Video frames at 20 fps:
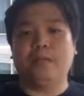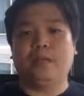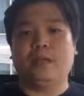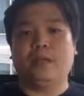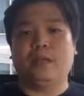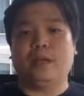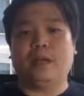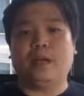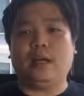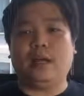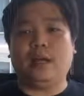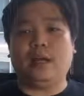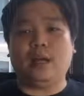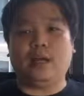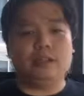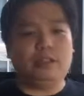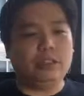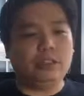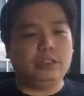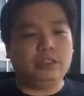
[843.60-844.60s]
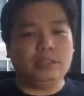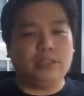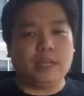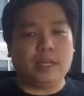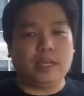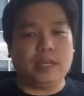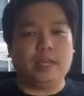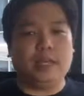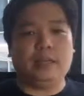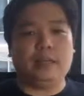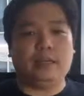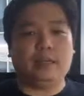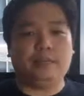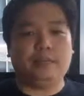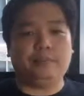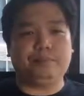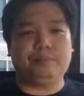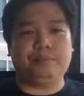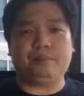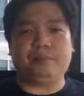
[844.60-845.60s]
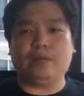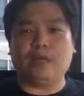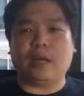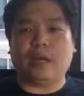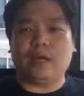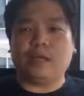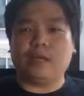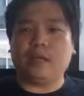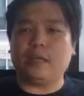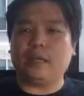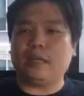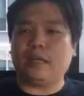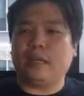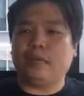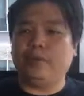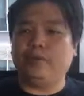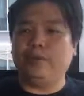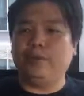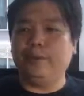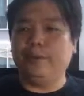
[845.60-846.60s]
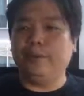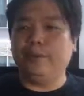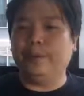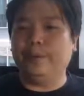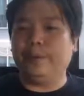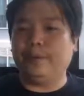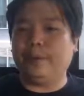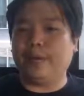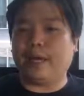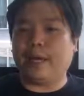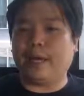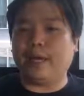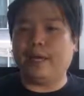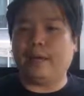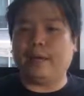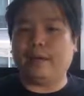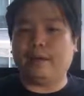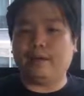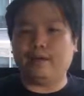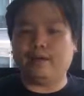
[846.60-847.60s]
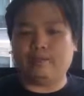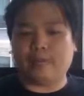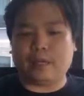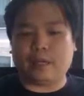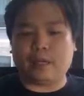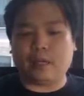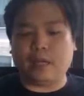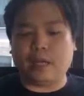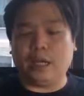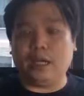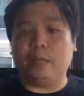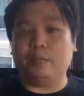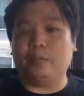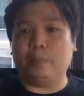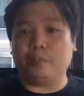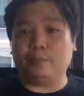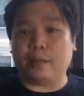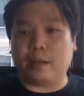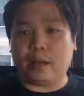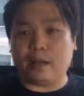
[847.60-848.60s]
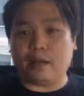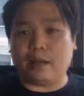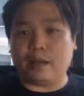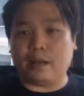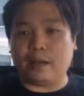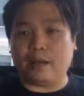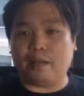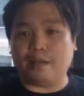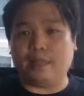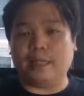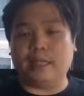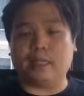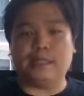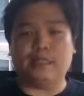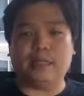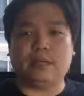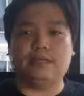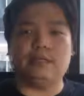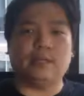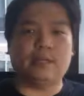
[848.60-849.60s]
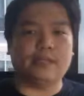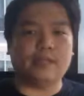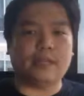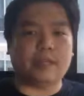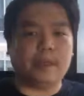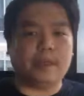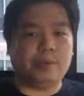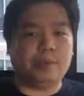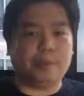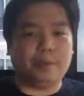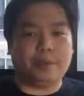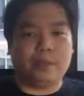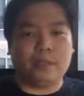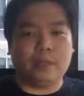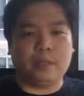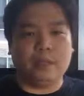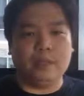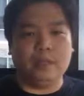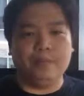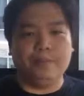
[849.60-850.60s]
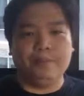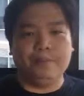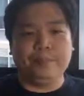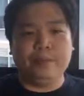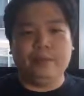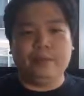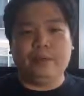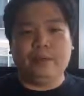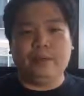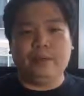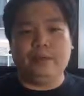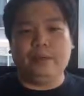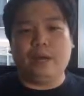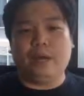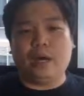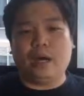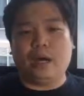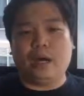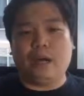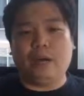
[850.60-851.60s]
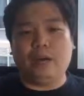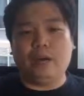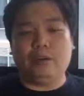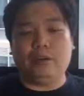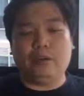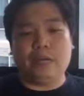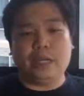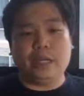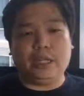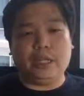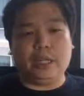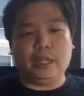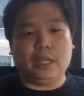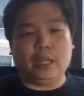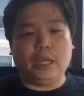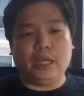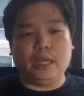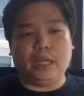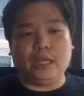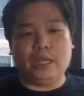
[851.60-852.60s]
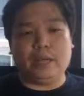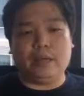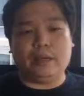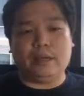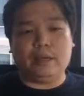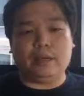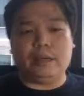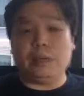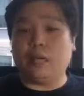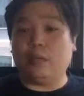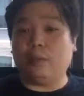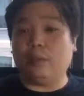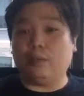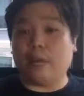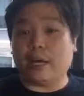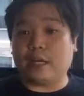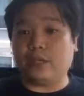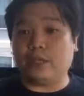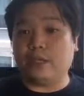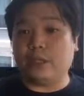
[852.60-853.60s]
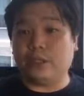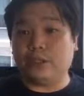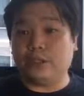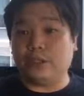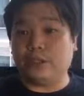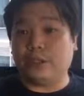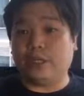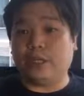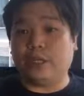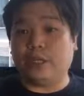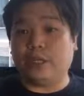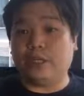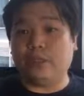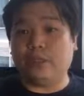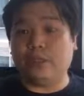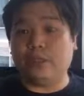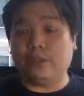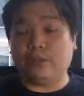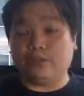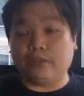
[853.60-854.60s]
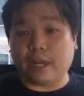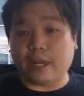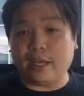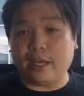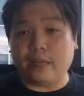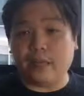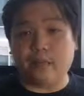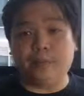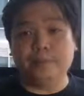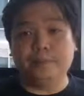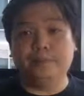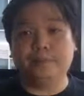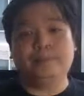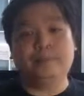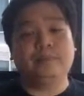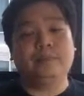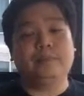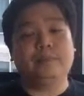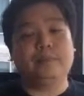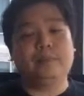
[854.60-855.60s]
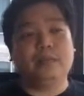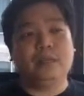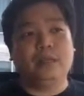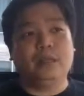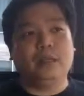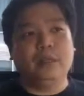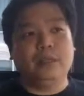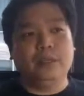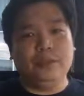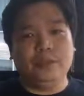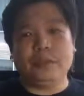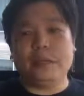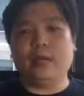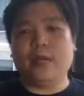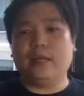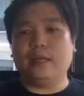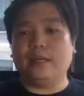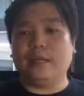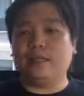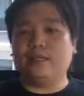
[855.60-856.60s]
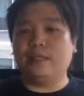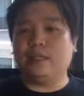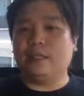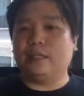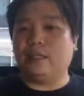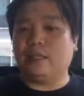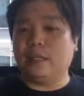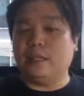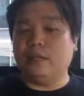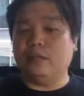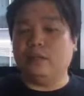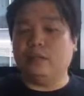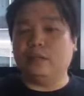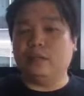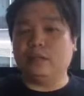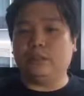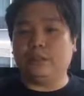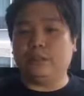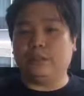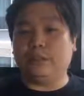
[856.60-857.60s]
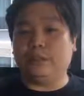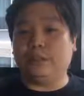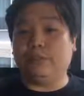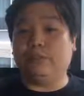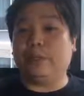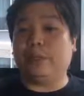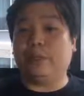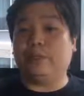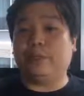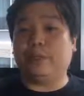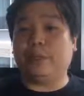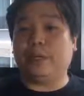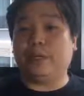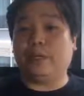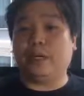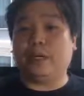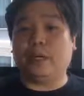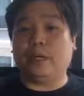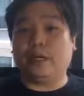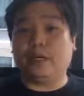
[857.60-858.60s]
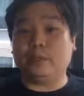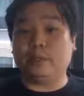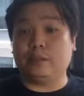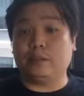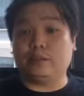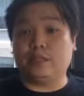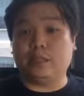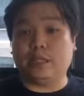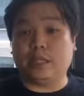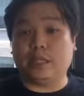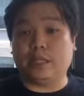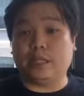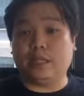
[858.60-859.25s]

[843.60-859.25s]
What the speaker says: I would say, I think if you have AWS background, let's say for example, you are already a cloud practitioner certified, you can definitely go to Developer Associate